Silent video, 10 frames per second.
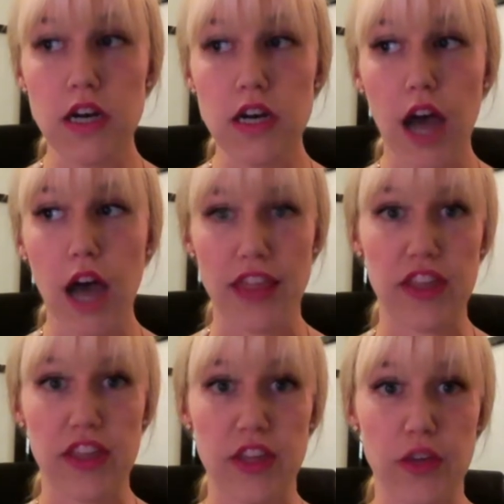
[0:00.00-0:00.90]
I
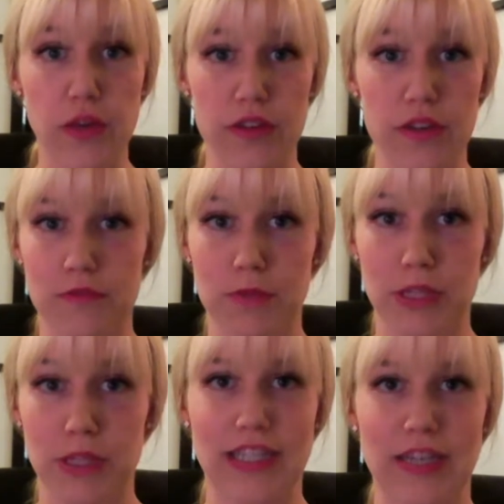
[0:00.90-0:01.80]
think that you could
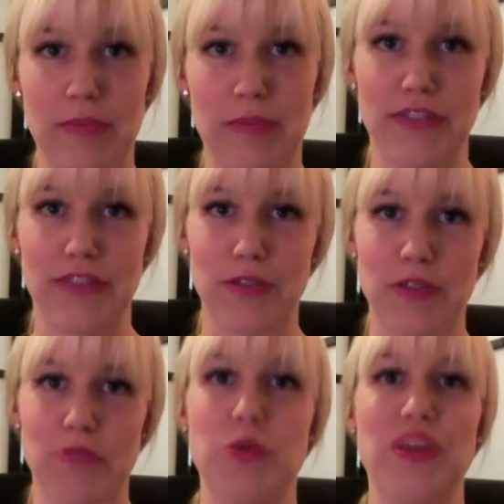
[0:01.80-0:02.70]
really see a big
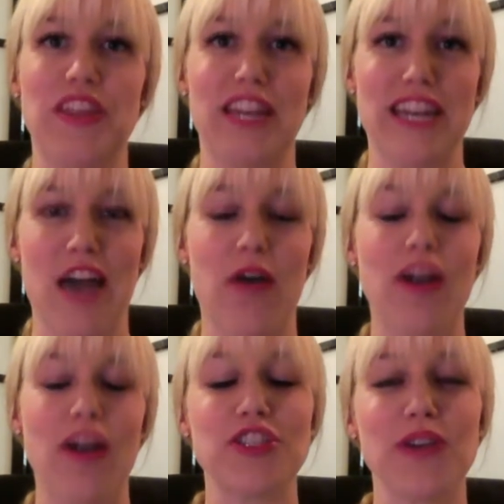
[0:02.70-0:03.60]
difference between then and now.
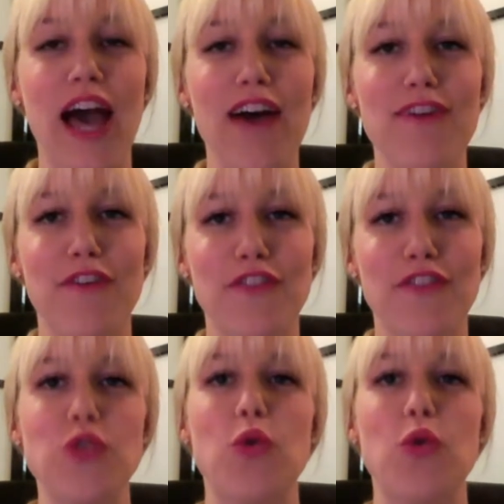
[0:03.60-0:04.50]
I do have a
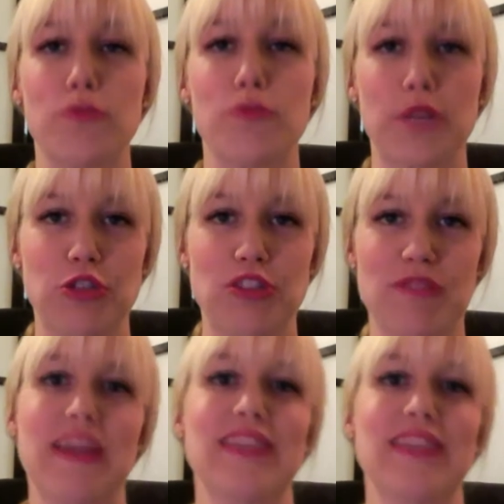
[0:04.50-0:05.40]
few older pictures of
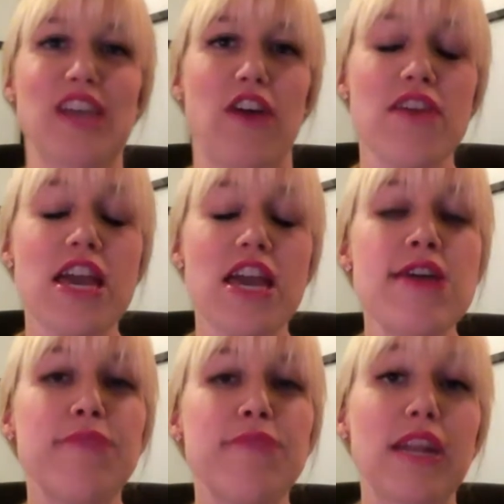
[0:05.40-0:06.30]
myself,
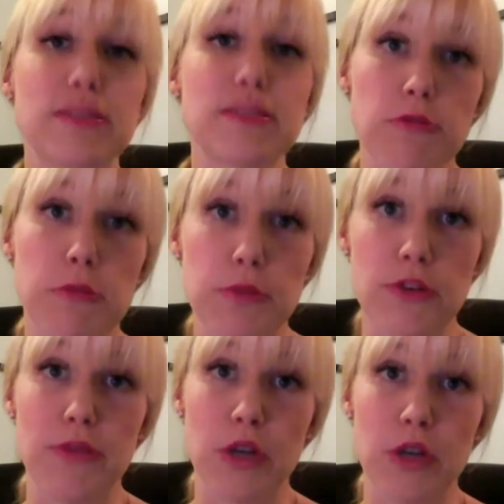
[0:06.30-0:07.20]
but as most people
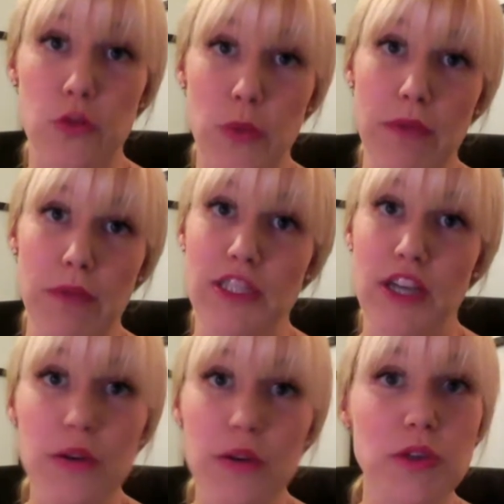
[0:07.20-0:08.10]
who've been overweight would
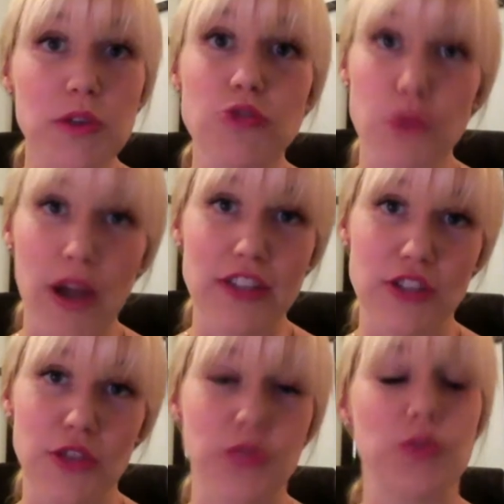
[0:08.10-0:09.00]
tell you, you try
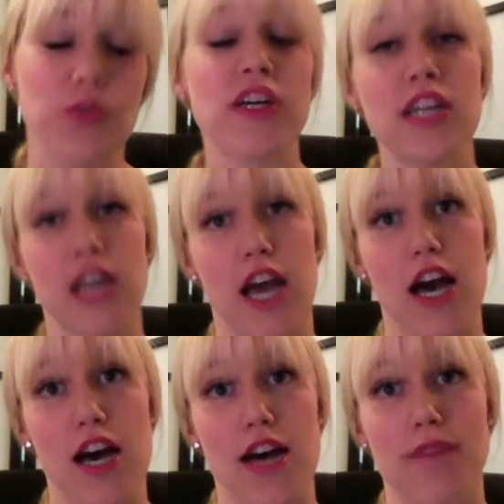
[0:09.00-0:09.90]
to
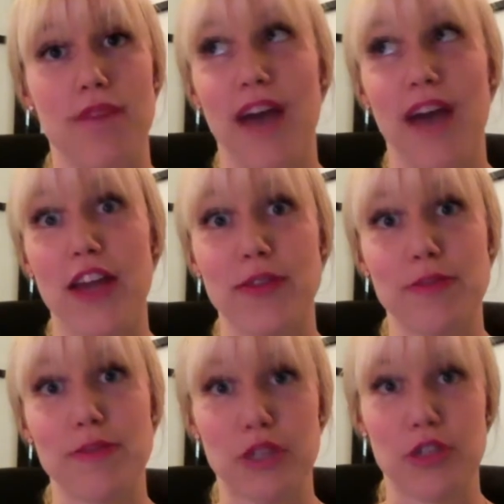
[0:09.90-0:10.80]
hide
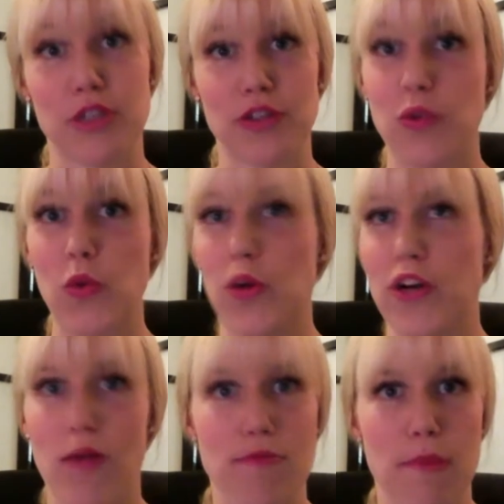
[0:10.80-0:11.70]
those pictures or
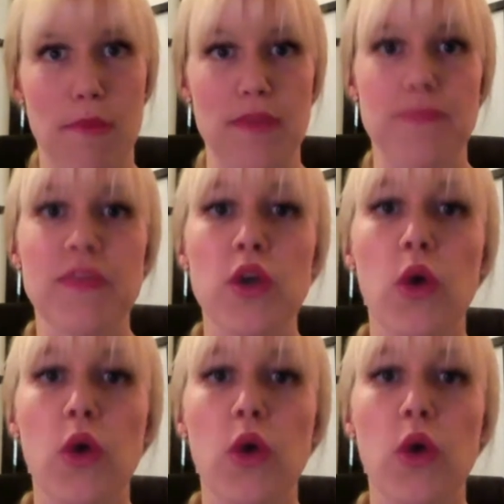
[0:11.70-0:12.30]
not remember them.